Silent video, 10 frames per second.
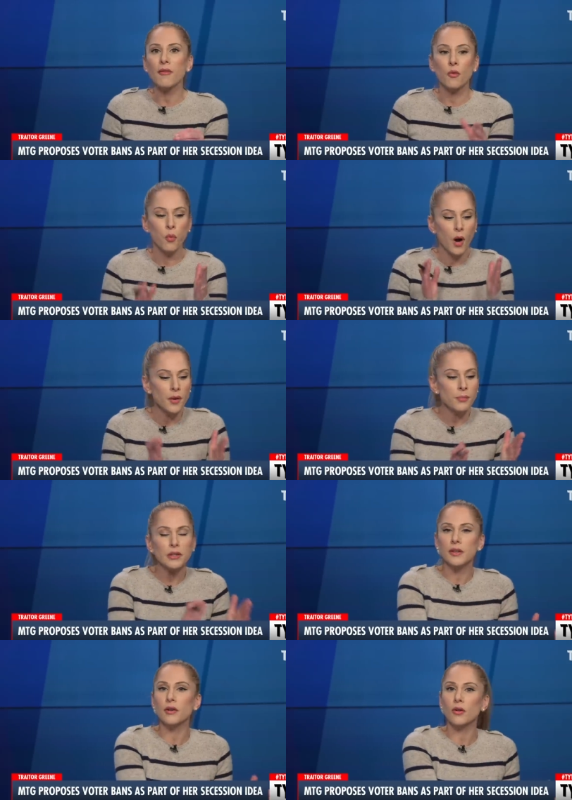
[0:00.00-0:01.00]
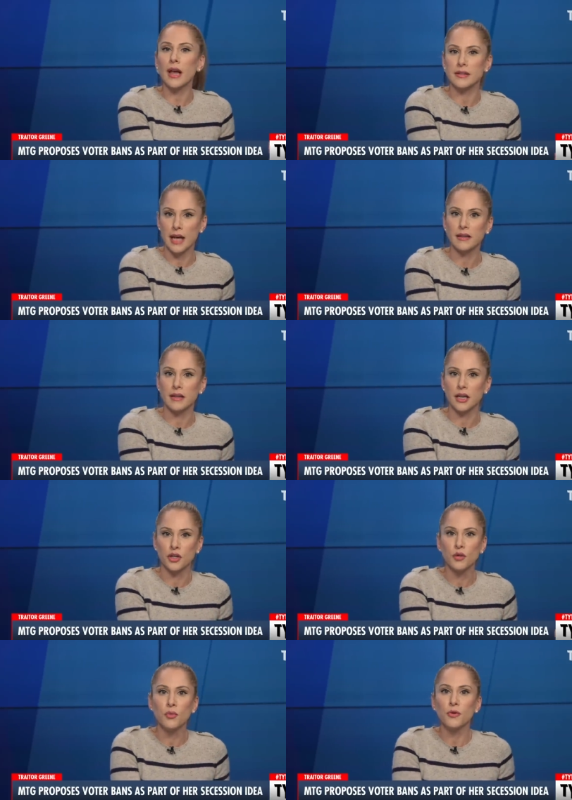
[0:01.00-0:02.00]
one political identity
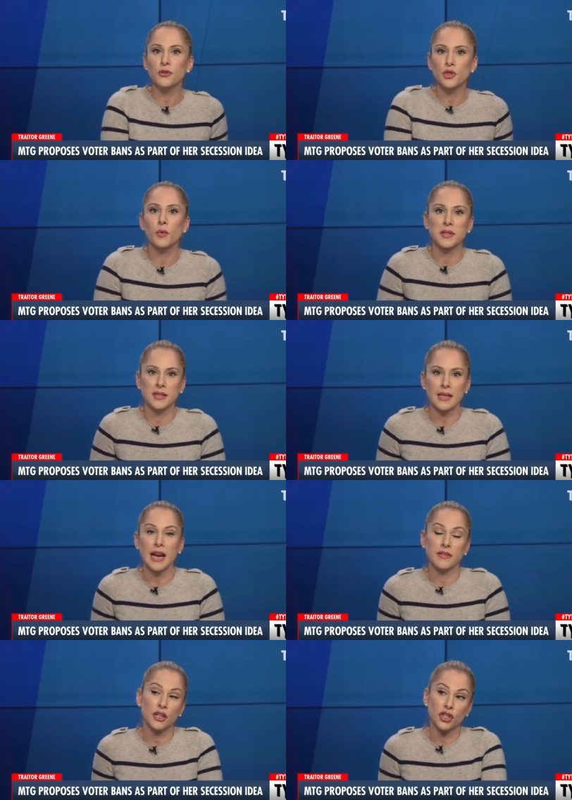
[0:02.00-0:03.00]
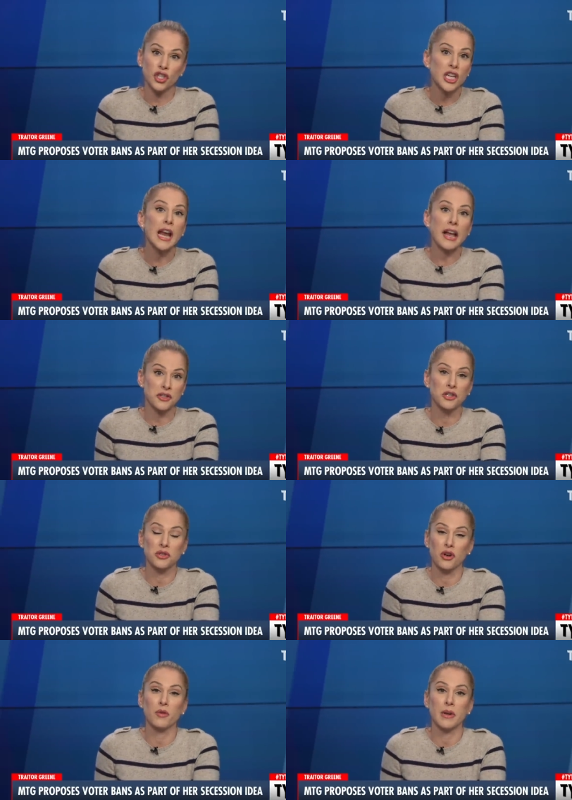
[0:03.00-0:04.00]
and you move to a state that she has
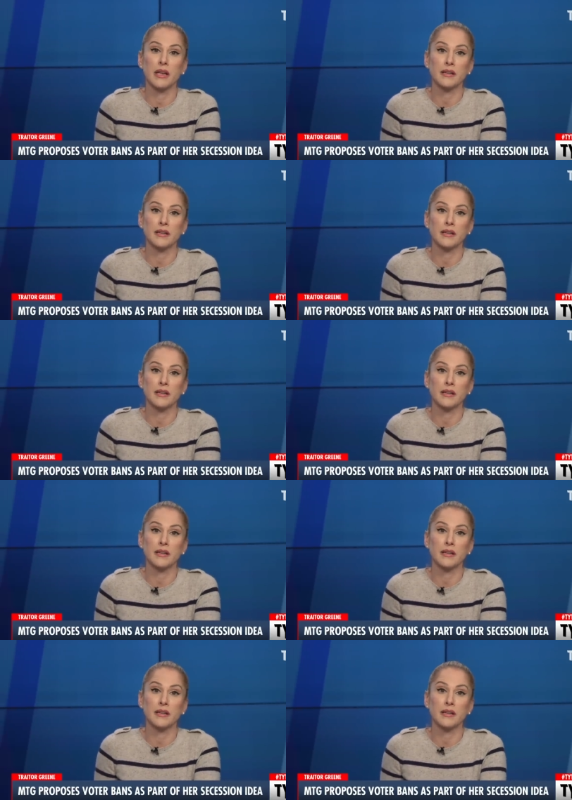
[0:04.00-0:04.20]
determined